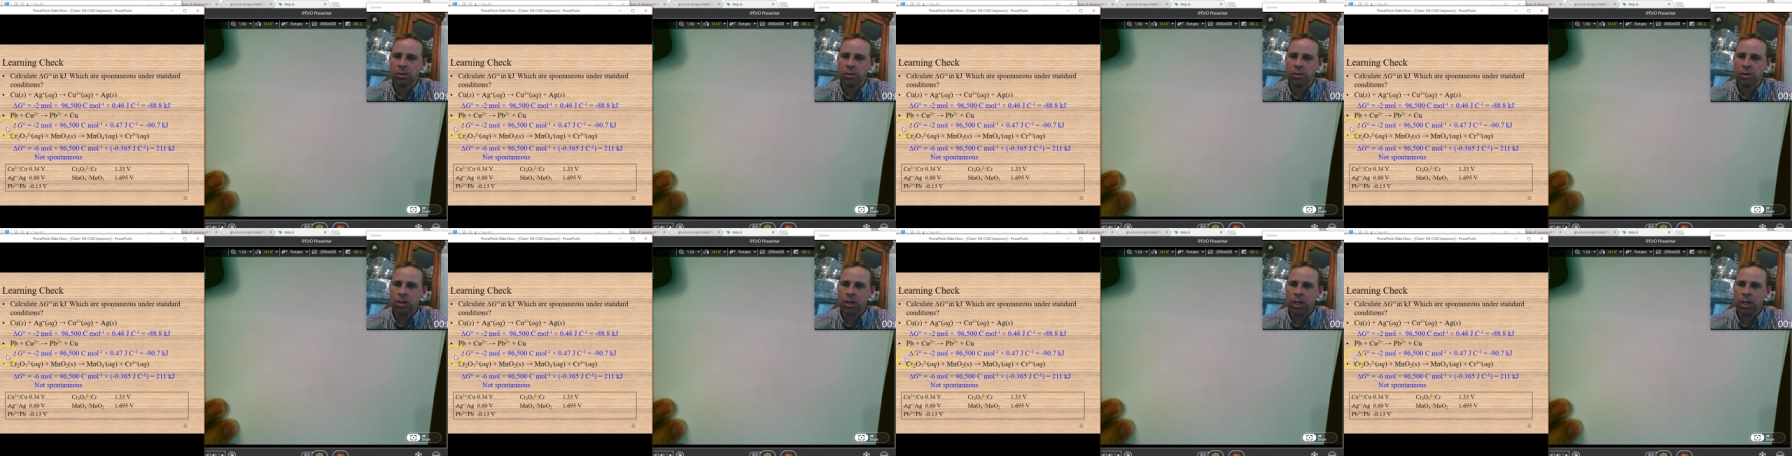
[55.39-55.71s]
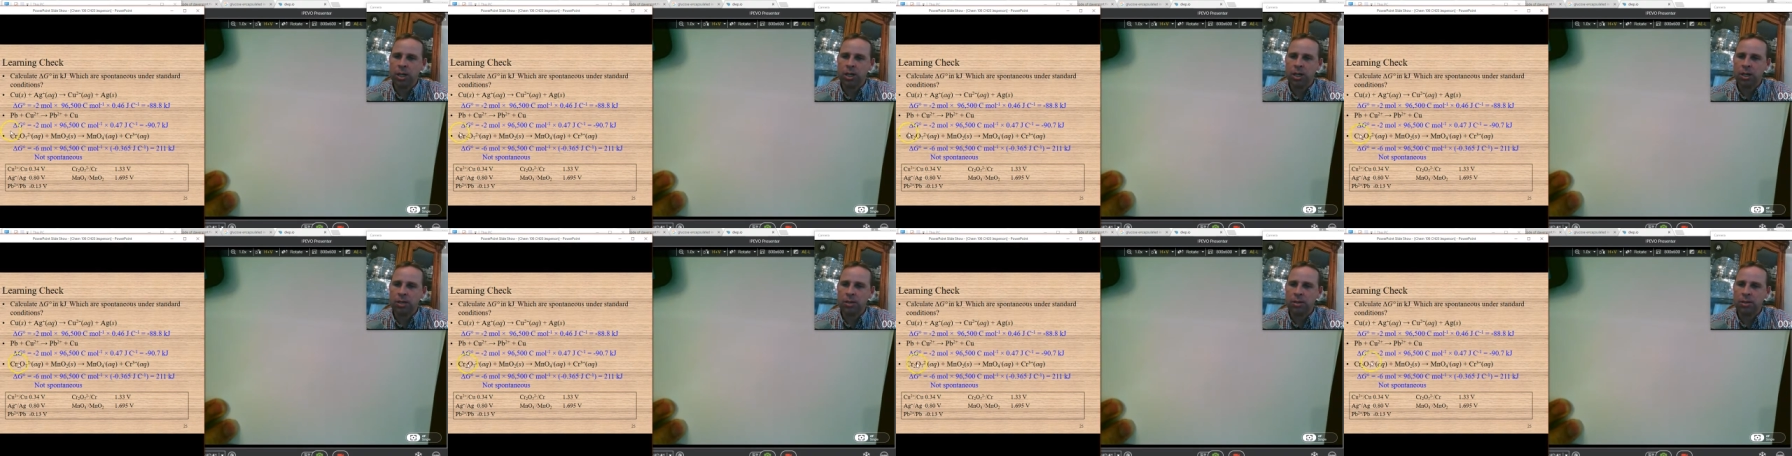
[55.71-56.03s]

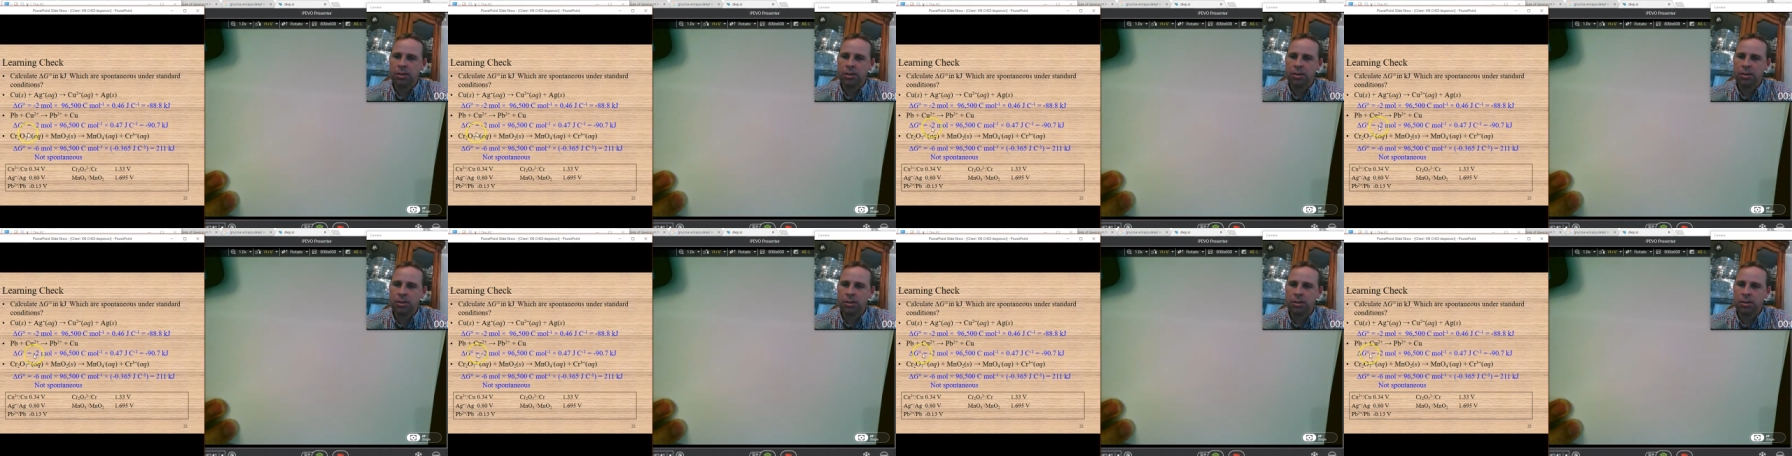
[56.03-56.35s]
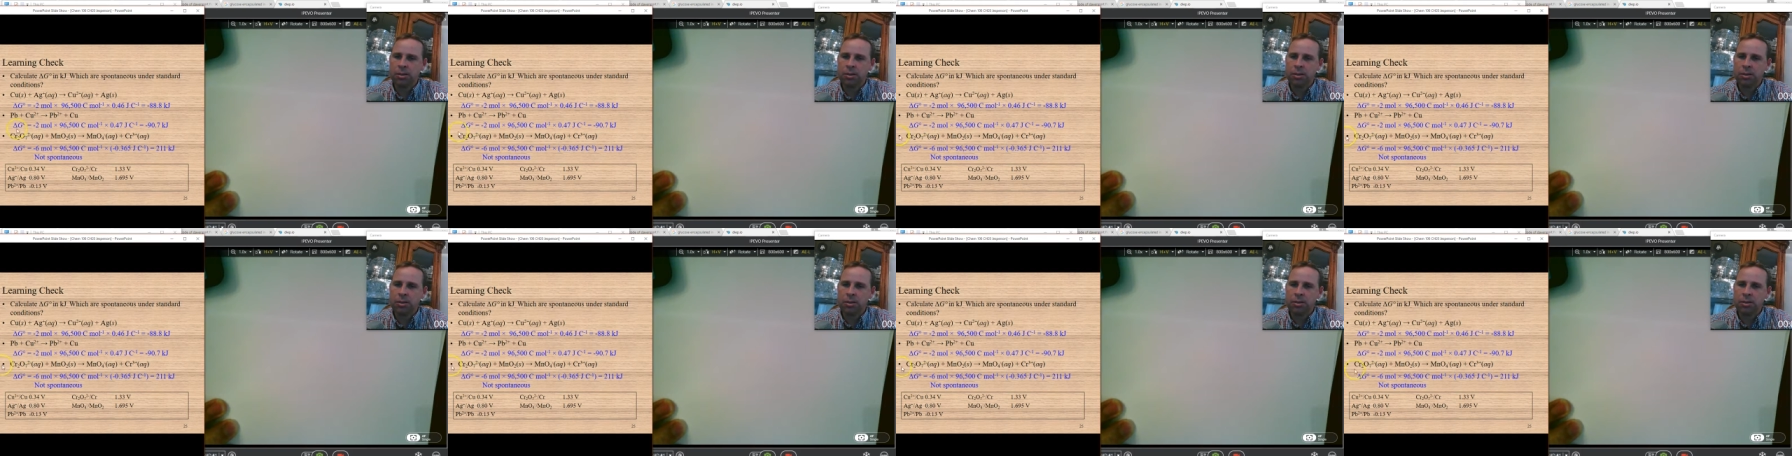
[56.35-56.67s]
The
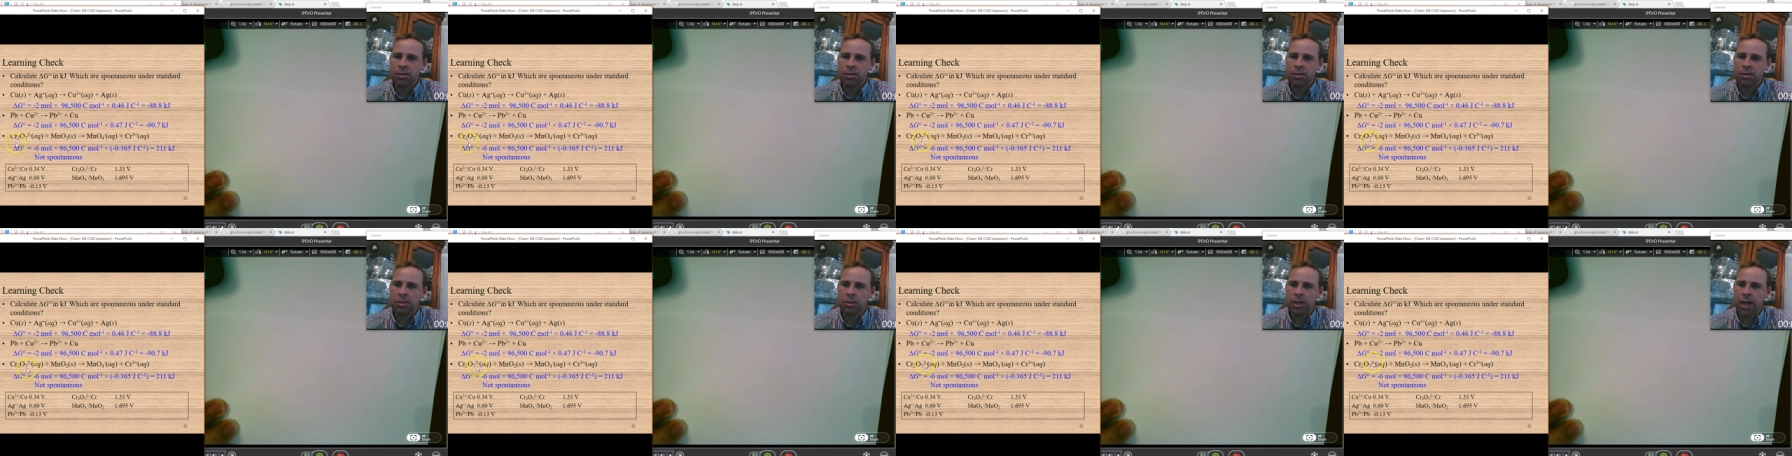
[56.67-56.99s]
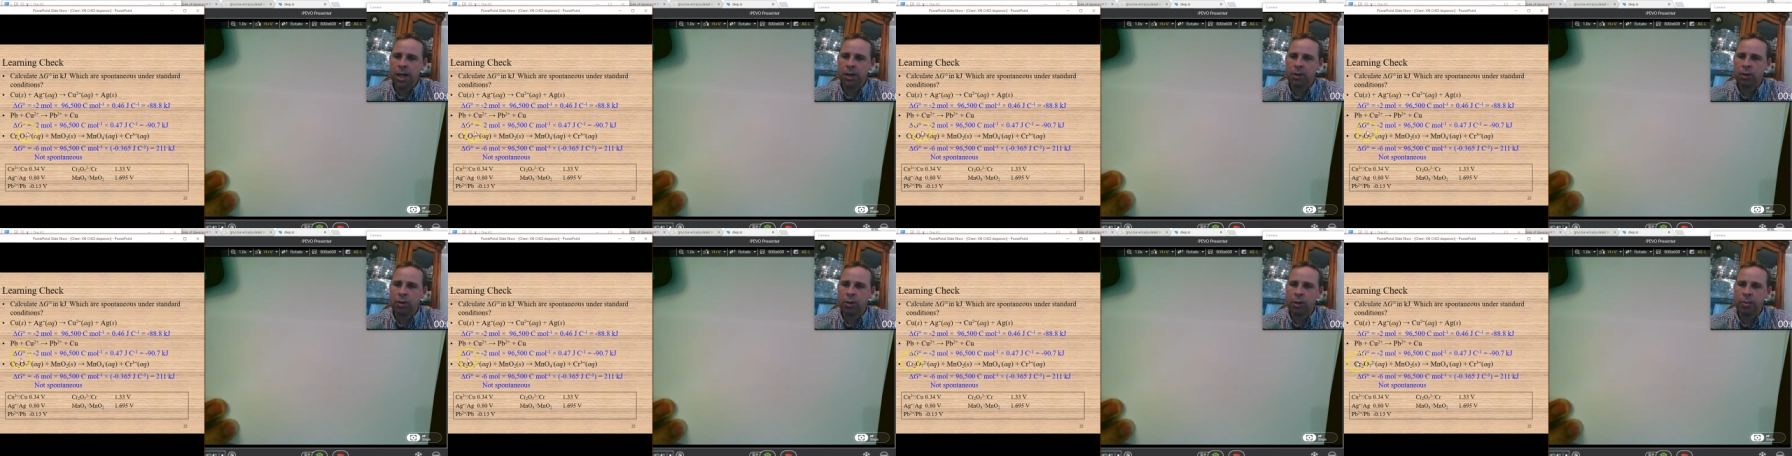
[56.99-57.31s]

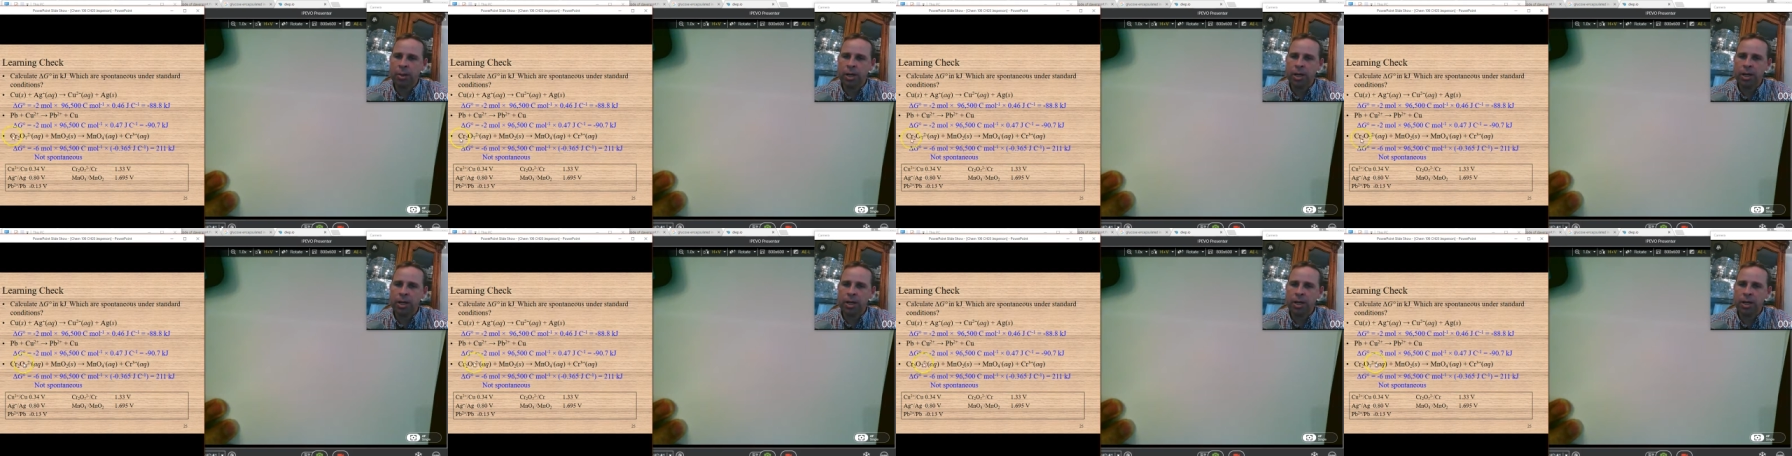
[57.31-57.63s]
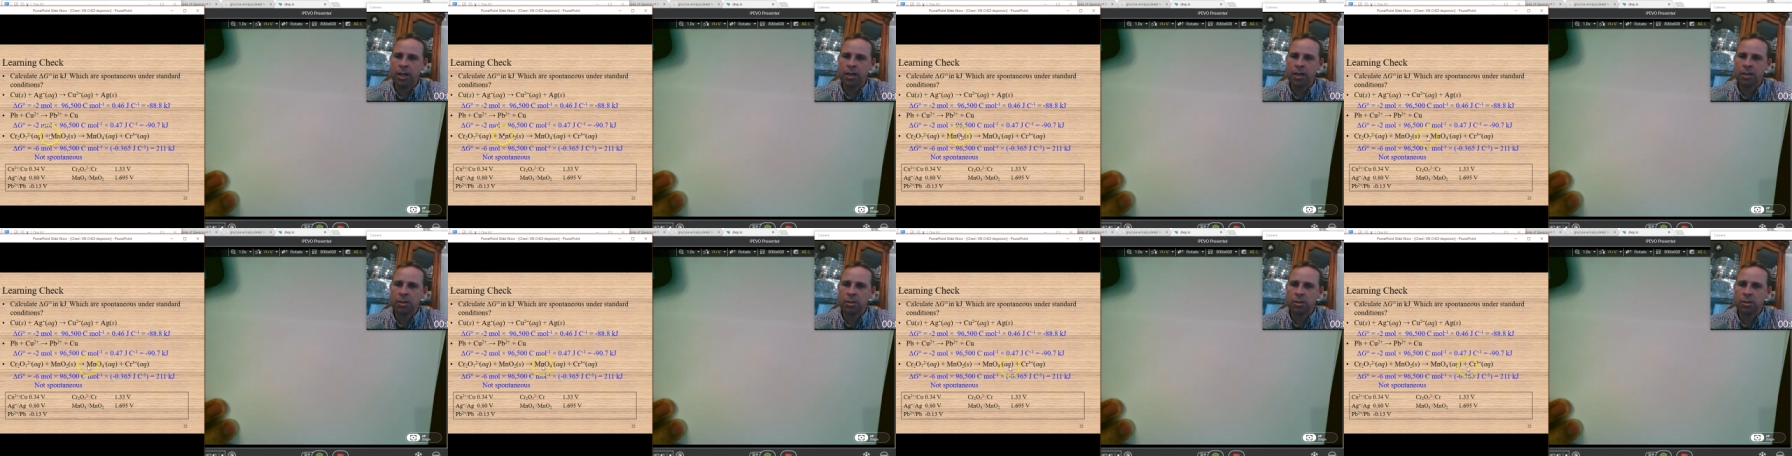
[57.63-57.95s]
dichromate
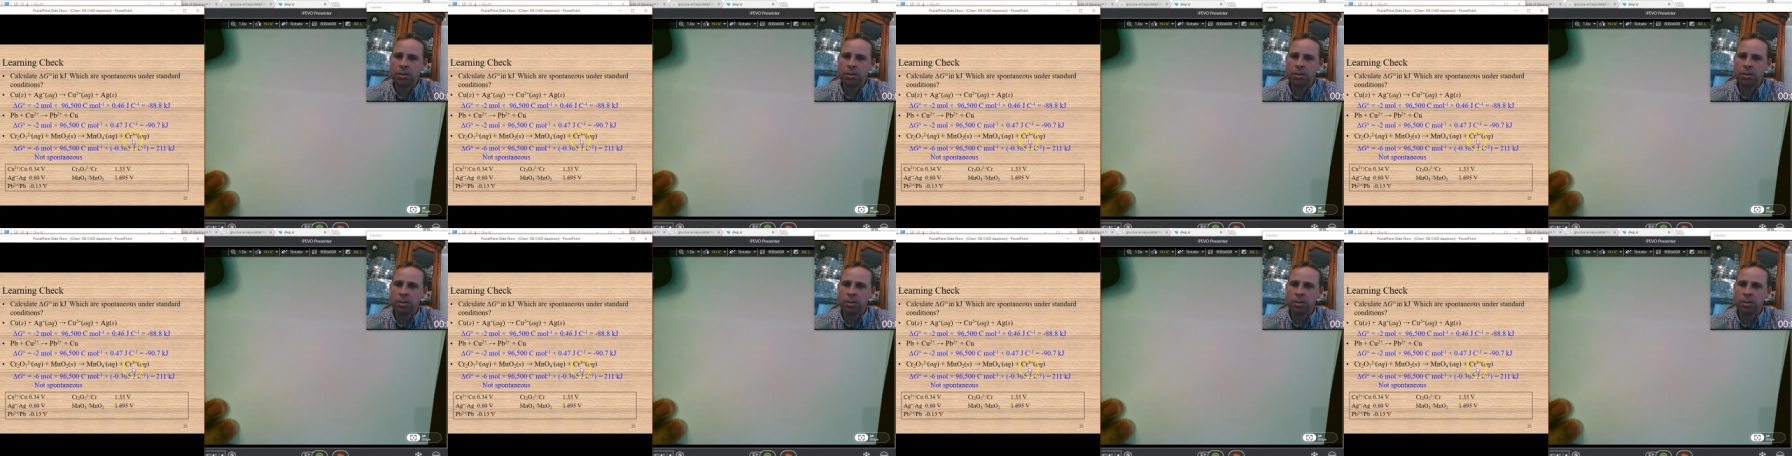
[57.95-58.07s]
ion